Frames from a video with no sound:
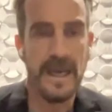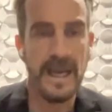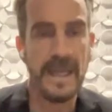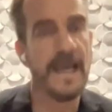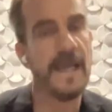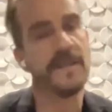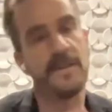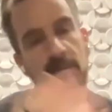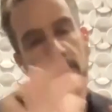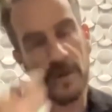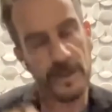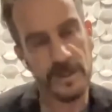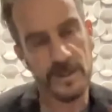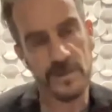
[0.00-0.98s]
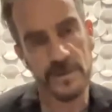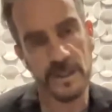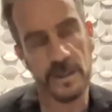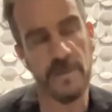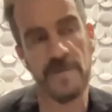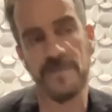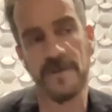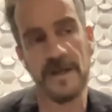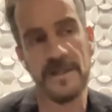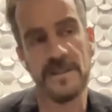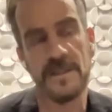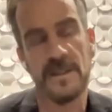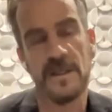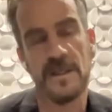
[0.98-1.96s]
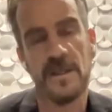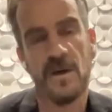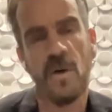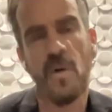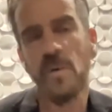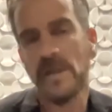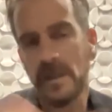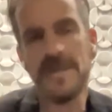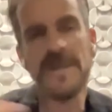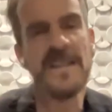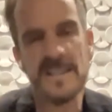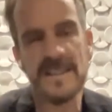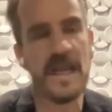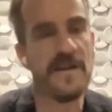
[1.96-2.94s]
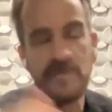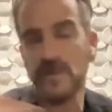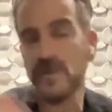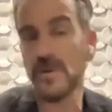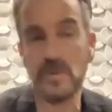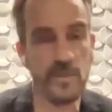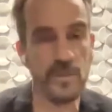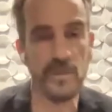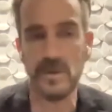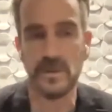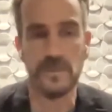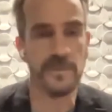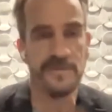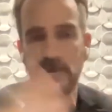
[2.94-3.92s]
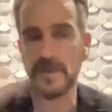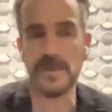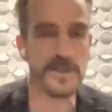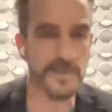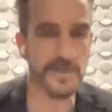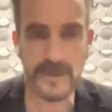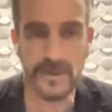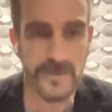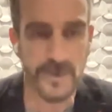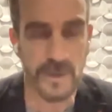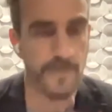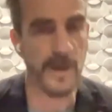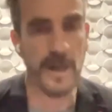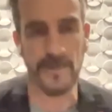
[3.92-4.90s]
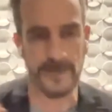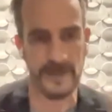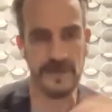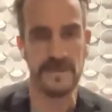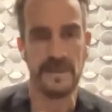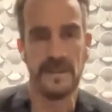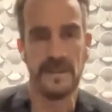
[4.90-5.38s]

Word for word: I had the money to tell my friends, oh, let me design for you your refurbishment of your apartment.